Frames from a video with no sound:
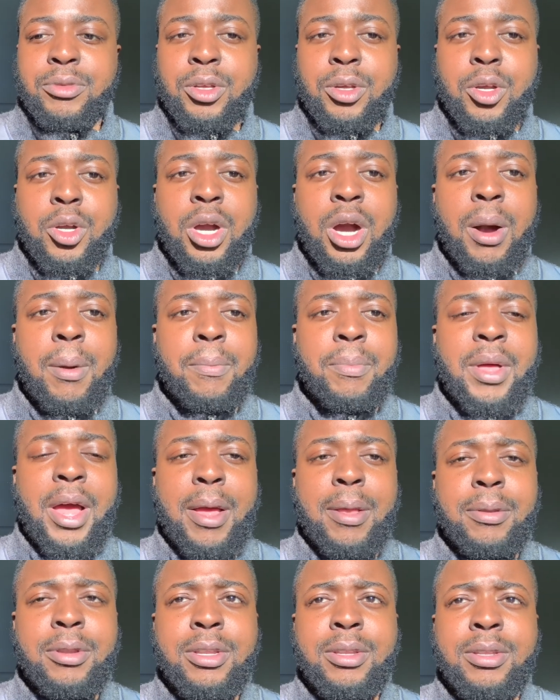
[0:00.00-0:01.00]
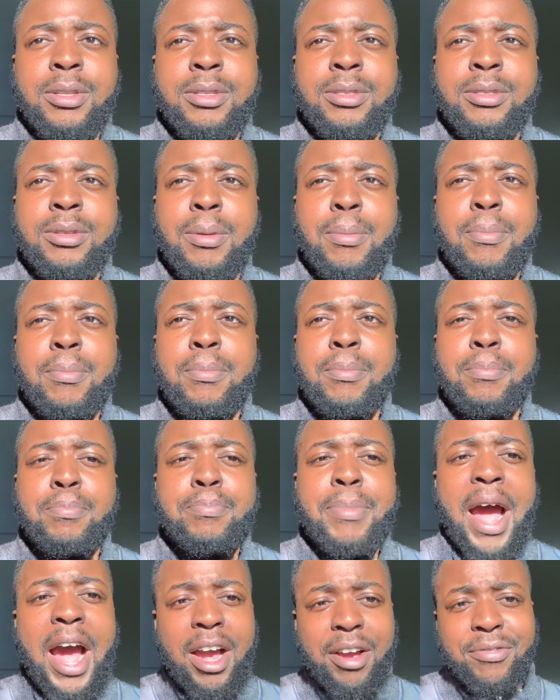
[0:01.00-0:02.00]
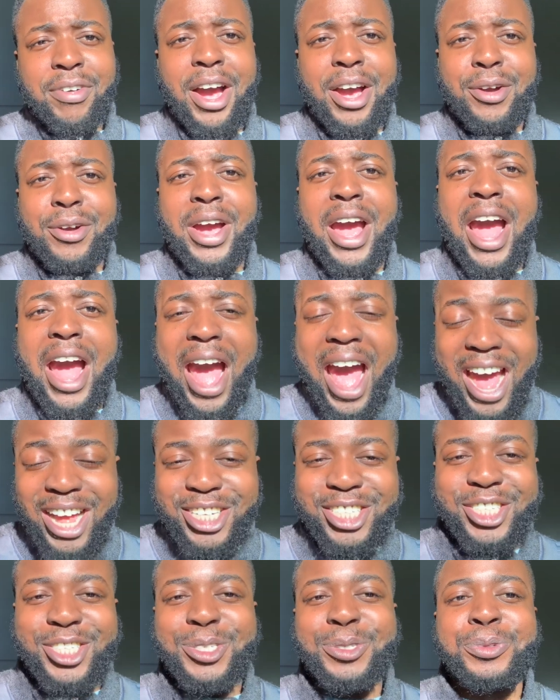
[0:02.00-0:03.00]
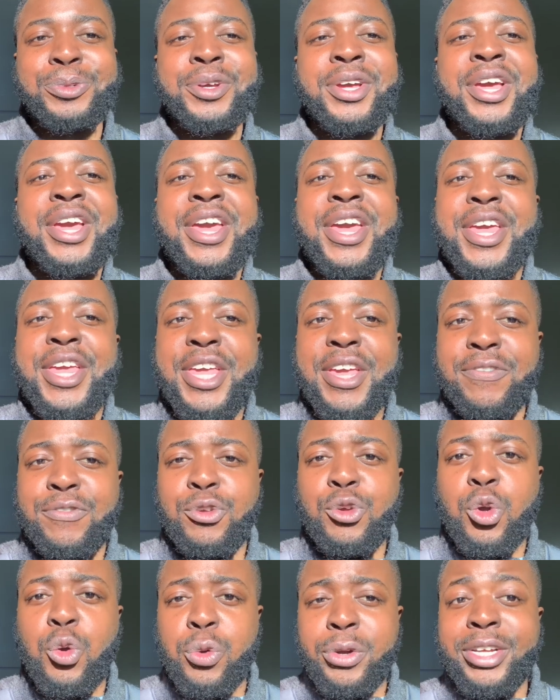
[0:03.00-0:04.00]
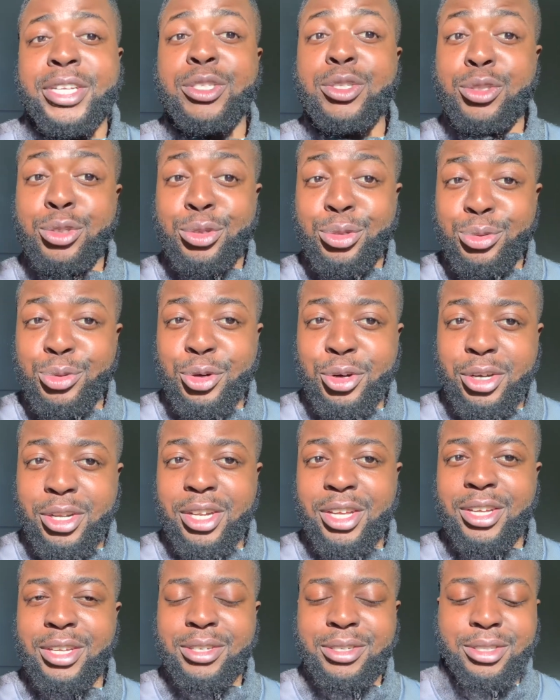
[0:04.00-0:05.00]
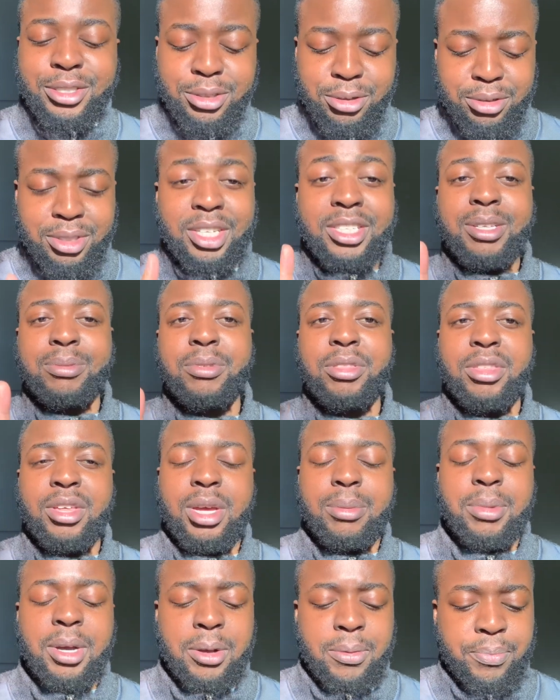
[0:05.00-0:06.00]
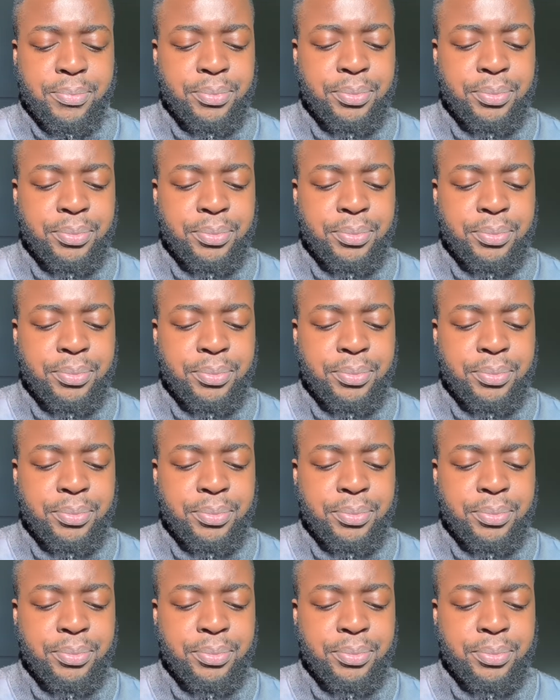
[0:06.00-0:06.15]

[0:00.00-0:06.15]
come and backfire at you if you quit too early. So that's something to think about.